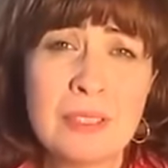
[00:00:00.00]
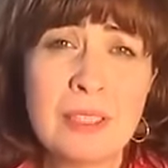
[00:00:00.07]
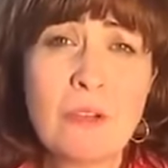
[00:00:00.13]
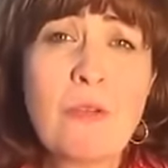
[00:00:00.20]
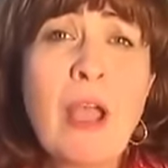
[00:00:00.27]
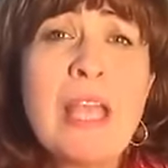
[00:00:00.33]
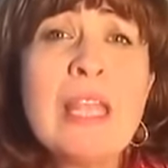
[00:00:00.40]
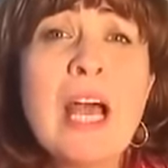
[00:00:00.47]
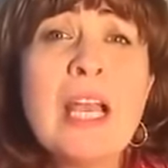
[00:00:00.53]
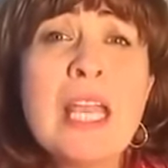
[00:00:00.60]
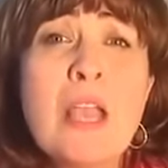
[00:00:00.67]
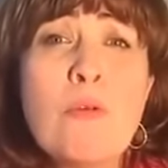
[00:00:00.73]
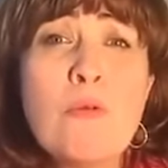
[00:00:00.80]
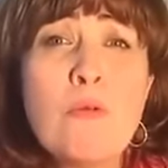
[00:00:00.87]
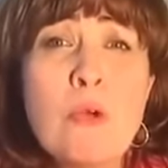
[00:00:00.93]
When
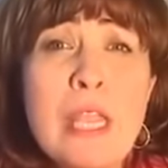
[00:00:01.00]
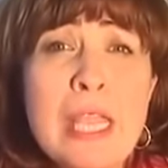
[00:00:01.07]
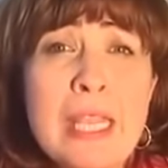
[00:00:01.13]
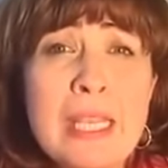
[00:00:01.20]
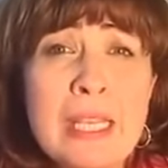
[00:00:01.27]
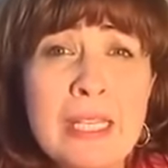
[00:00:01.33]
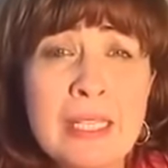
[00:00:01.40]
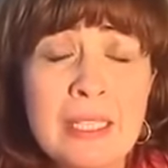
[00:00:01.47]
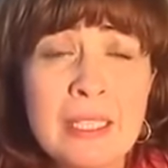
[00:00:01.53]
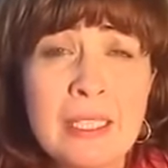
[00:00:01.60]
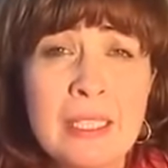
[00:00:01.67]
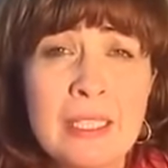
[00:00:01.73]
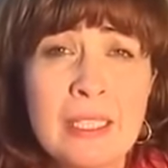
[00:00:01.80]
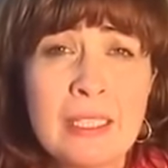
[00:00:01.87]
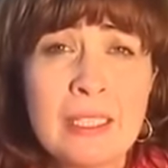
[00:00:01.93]
I am weak,
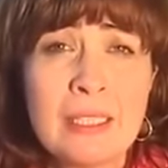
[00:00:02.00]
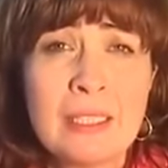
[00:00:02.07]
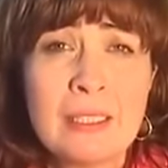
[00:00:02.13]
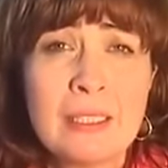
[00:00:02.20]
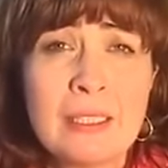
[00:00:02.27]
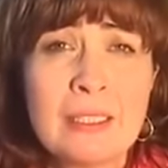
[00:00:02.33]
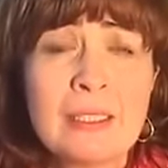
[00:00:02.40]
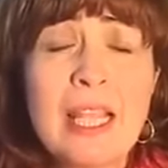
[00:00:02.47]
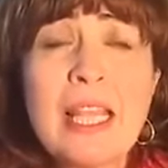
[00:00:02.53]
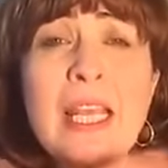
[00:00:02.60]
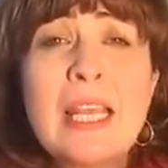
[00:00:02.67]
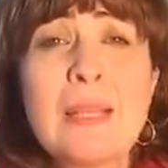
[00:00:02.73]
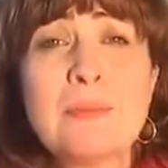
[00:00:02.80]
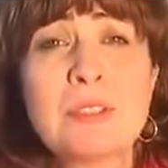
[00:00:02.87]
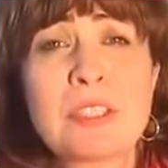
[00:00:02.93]
then
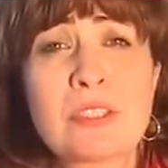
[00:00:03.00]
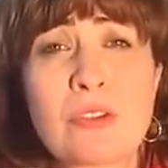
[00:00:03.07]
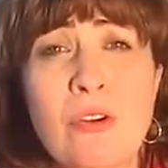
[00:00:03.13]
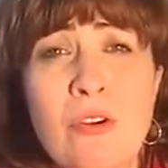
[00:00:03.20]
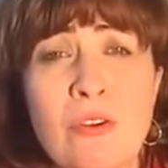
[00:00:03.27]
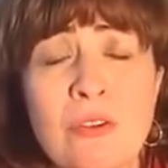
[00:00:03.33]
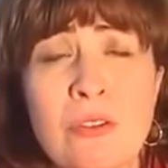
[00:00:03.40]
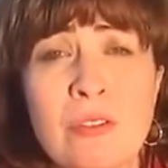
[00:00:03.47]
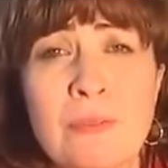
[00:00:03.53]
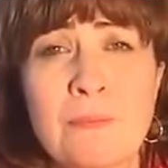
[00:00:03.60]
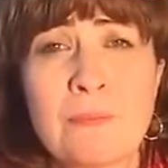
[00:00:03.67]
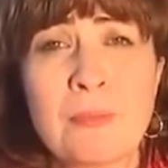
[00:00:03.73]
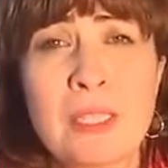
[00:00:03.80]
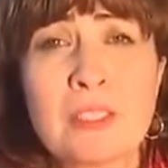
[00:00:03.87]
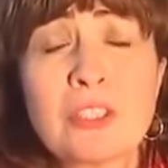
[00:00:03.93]
I am strong.
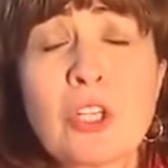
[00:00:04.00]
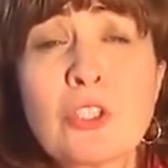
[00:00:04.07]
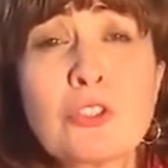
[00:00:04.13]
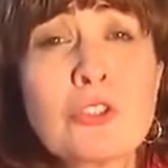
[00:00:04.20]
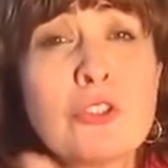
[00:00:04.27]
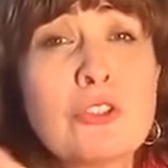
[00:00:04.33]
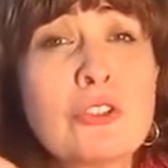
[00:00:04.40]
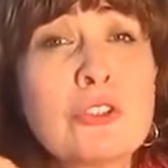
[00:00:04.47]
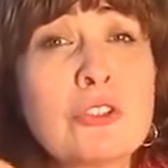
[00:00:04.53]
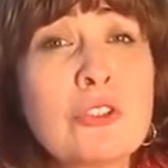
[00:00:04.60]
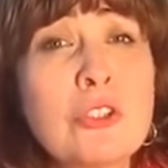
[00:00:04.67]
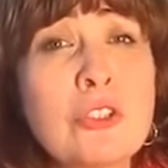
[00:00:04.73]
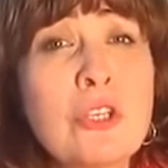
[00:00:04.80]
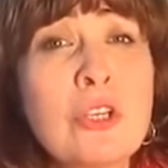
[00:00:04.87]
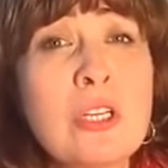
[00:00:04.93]
So to
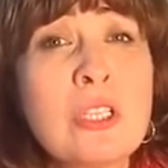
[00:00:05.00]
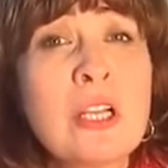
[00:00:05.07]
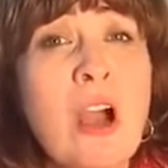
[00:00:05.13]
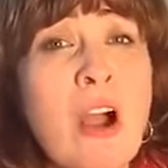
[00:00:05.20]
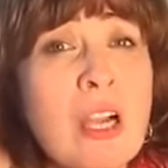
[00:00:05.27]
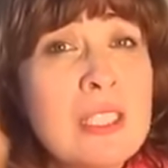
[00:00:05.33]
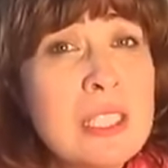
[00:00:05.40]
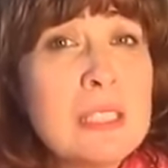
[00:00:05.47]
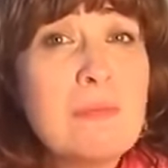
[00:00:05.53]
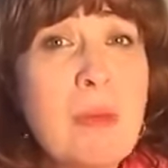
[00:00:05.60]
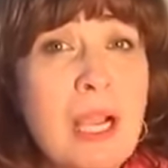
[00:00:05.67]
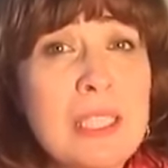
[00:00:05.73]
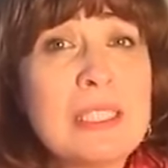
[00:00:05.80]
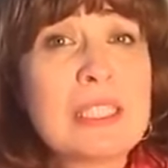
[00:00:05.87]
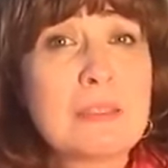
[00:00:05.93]
the carnal
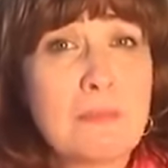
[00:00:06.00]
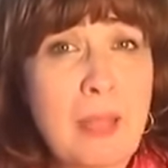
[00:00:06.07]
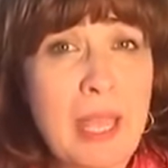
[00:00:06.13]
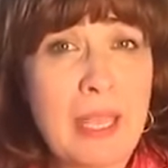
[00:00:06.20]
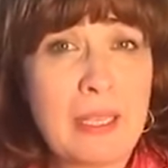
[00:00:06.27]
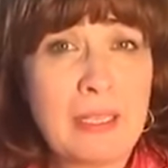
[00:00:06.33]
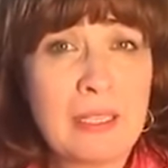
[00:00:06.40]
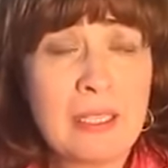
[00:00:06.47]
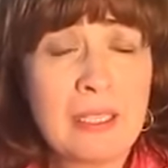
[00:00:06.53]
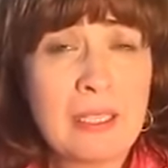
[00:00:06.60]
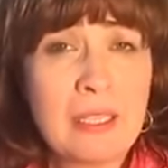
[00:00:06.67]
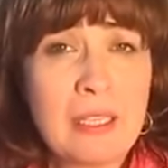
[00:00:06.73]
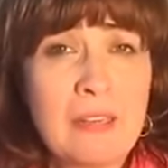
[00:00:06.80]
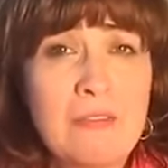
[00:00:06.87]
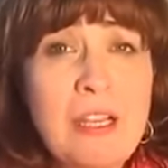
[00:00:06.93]
minded man,
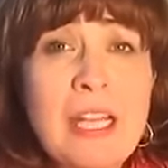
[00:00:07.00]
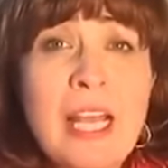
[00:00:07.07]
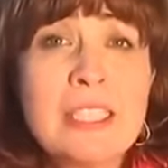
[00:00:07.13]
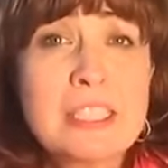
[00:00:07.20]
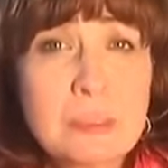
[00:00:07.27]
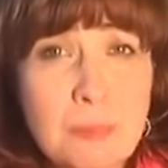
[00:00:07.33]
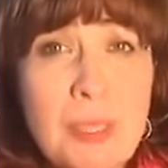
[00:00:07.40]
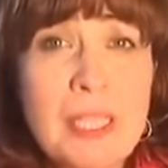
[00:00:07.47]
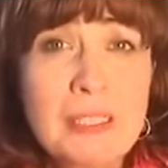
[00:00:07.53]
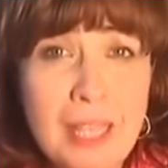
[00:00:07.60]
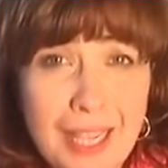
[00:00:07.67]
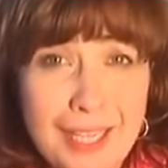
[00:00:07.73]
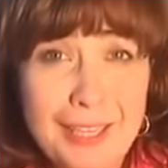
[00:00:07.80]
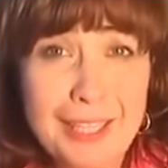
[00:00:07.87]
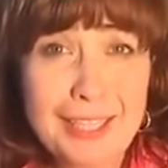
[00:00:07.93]
when I speak
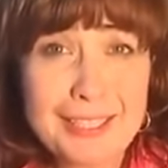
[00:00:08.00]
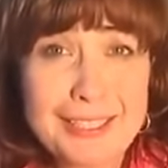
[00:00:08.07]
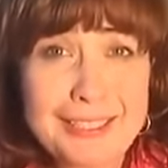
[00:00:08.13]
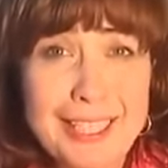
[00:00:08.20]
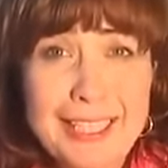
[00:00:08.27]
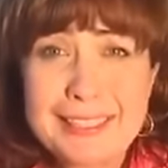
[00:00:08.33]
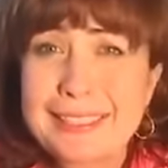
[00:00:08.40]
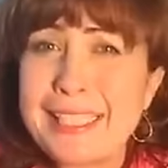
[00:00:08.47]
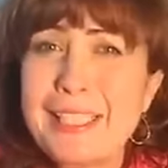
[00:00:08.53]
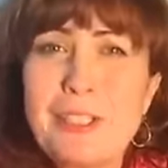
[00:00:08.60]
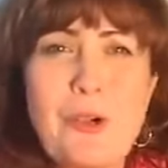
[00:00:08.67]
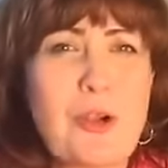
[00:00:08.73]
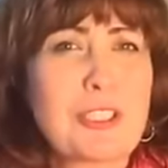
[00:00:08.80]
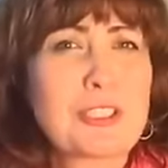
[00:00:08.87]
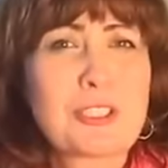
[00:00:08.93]
like this, they say,
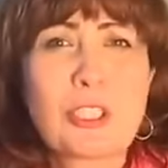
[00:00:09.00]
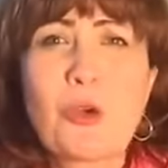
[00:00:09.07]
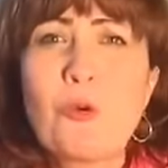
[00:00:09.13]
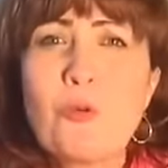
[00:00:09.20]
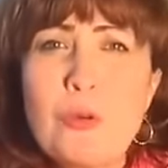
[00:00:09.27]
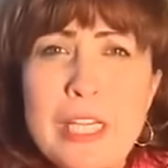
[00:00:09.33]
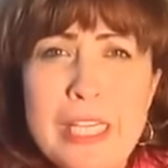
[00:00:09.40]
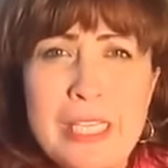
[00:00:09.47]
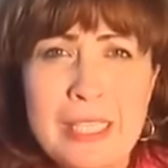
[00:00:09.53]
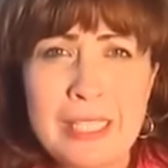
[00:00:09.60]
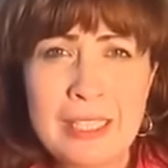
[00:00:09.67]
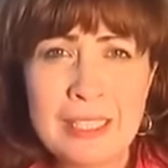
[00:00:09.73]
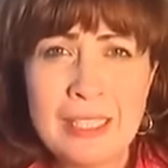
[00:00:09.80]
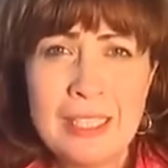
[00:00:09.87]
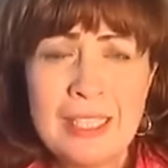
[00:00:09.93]
you are so weak,
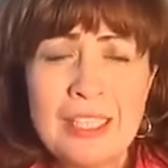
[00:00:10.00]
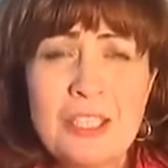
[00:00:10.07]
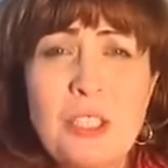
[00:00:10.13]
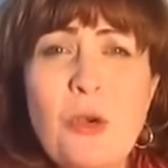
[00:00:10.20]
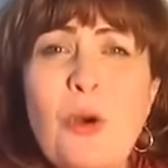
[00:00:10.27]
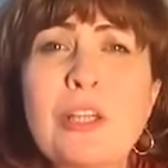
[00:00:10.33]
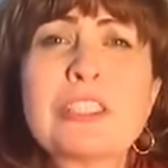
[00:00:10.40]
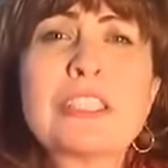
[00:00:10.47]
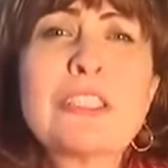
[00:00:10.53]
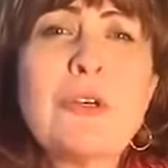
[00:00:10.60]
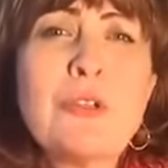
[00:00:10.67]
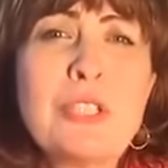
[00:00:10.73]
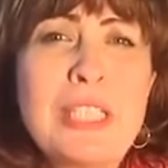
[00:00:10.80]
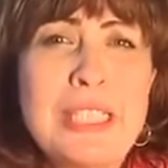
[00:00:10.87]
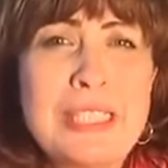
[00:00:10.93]
you are
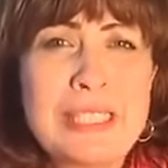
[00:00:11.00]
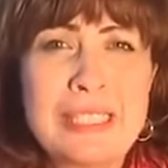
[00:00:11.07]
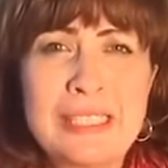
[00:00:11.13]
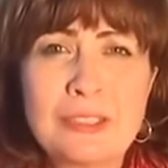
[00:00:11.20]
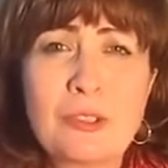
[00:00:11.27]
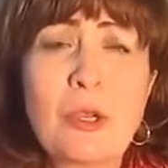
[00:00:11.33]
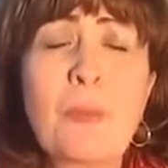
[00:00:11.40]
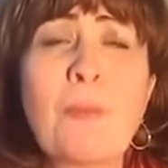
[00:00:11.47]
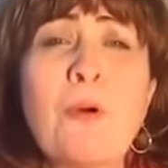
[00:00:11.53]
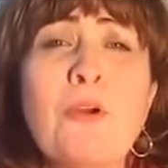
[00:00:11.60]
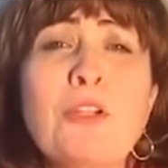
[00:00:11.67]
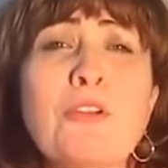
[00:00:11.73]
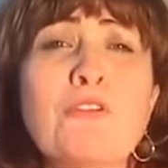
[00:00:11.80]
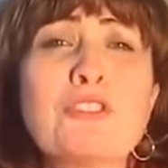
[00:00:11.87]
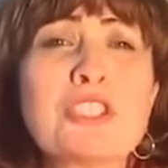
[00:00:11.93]
so needy, to a
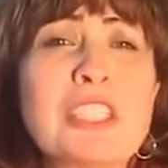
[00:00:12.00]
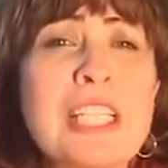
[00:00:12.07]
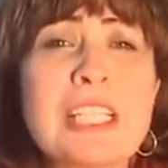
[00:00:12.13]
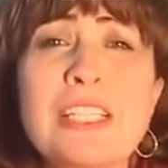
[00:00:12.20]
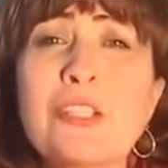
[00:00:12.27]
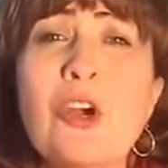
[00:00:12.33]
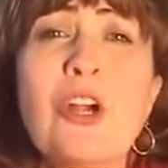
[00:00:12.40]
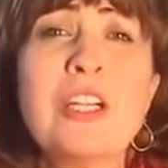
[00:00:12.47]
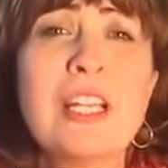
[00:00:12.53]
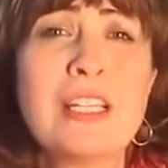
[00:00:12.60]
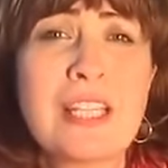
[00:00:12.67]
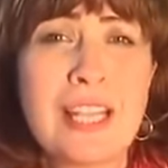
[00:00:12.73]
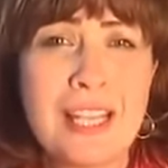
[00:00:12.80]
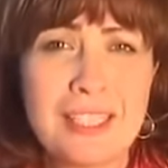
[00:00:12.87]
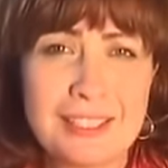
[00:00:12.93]
point of sick, you are
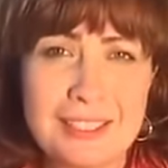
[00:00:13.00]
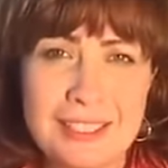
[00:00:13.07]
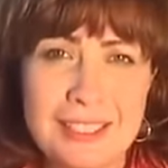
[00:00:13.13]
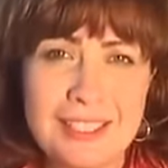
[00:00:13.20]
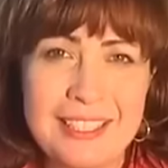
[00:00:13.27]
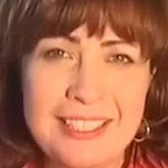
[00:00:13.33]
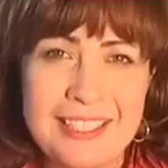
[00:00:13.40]
not healthy.